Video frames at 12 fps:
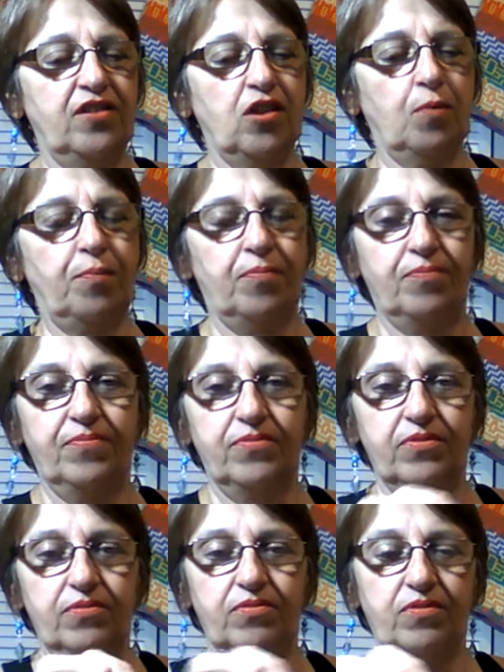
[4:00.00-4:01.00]
up,
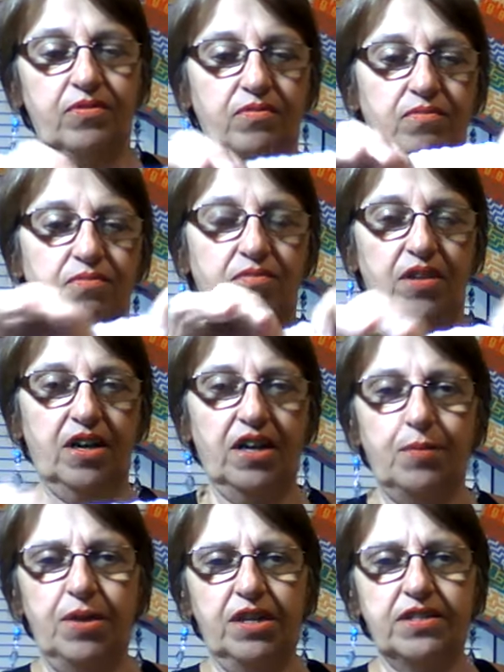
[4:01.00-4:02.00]
I
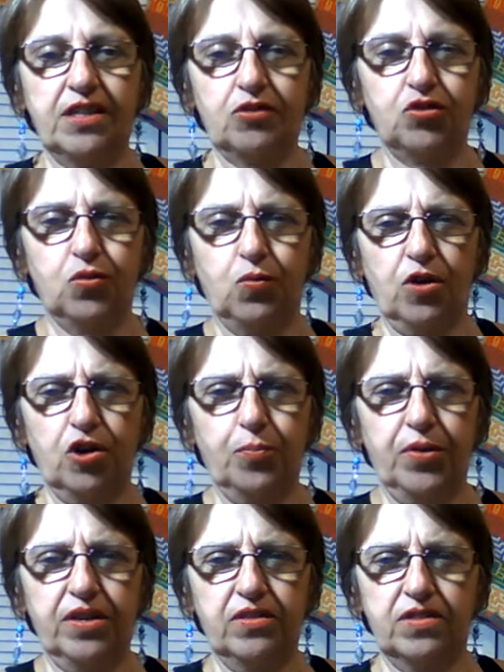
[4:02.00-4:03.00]
mean, it's extra work,
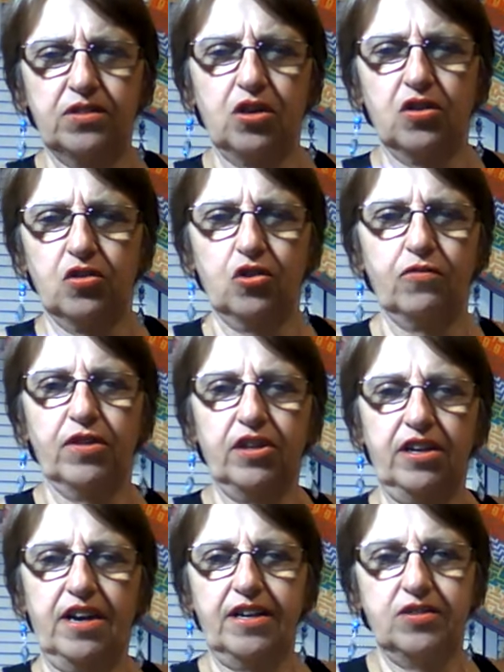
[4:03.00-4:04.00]
but it's going to look really
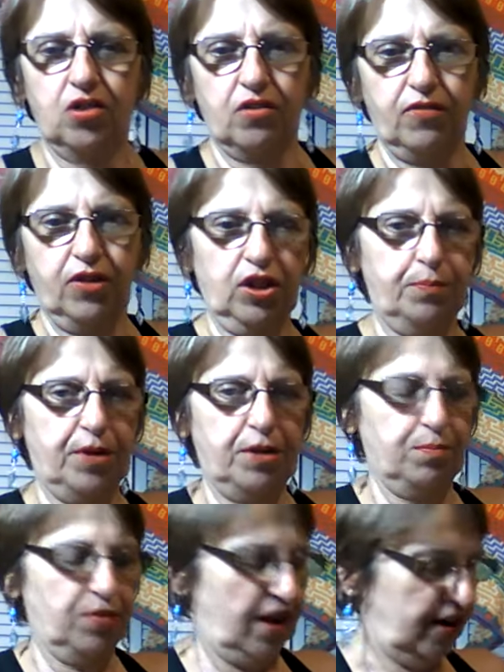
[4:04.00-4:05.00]
nice on a really big
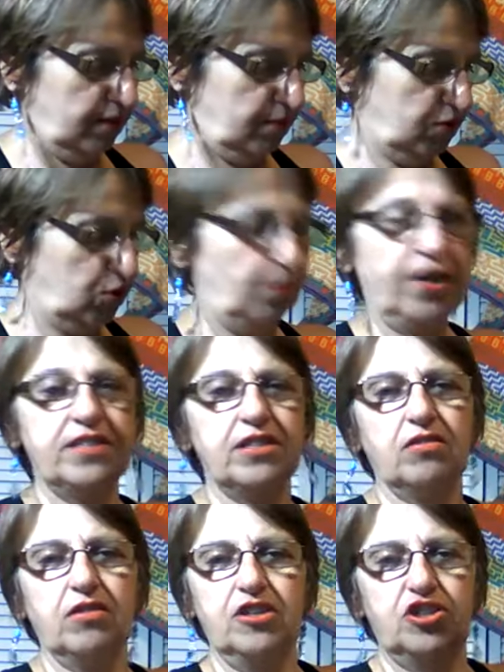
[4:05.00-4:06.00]
blanket. So
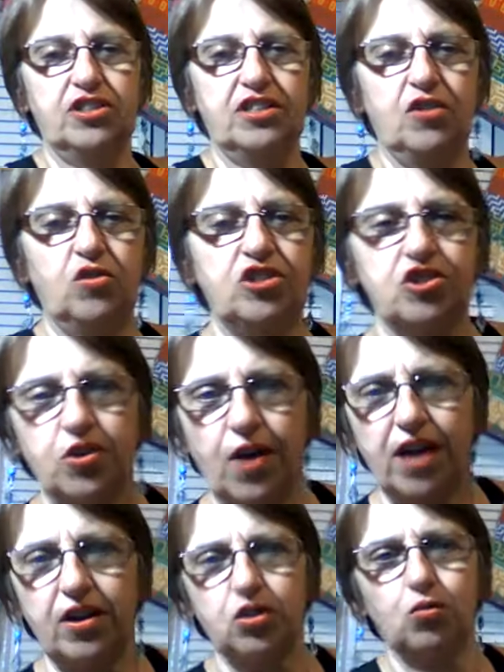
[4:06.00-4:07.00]
basically she teaches you how
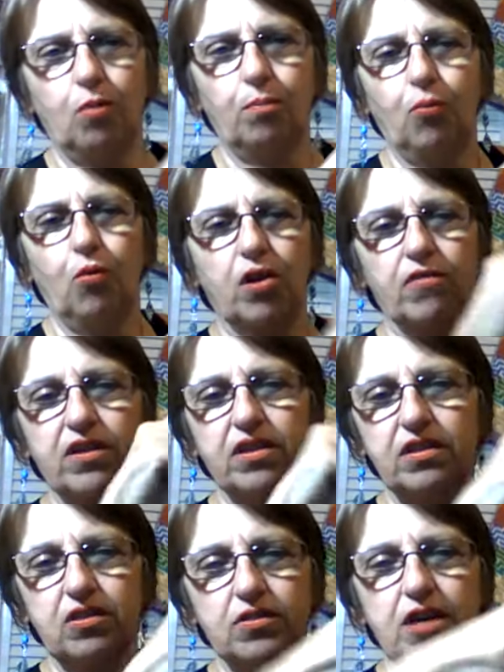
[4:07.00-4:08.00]
to do a border on a
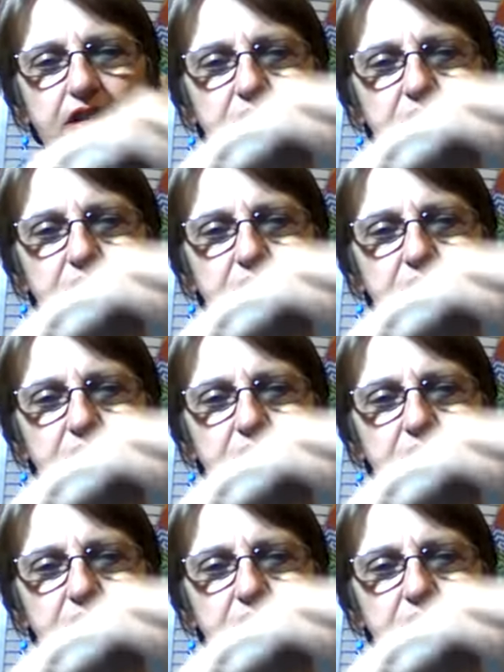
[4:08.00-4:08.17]
little tiny